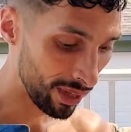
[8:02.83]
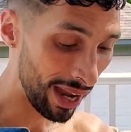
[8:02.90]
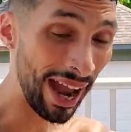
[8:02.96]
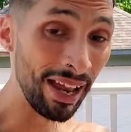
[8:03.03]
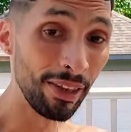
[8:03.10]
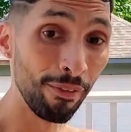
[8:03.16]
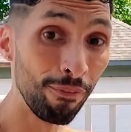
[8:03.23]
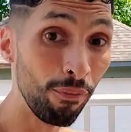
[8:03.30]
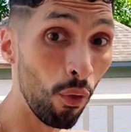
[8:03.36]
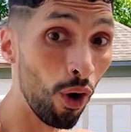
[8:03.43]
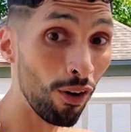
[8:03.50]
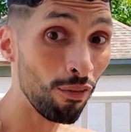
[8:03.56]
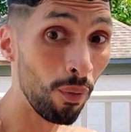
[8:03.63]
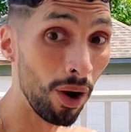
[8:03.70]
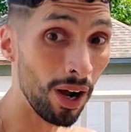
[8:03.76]
And the 4
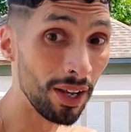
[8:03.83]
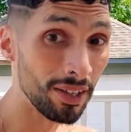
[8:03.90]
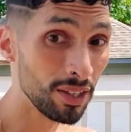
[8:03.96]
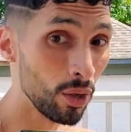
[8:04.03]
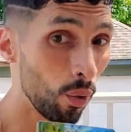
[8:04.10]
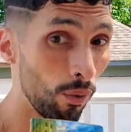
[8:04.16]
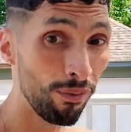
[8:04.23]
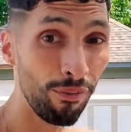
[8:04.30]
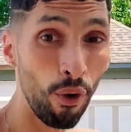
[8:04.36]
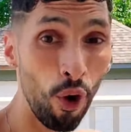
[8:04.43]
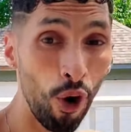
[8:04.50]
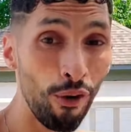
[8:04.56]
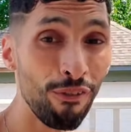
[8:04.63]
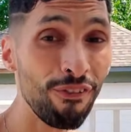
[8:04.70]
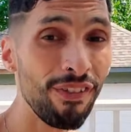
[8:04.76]
of Wands, so all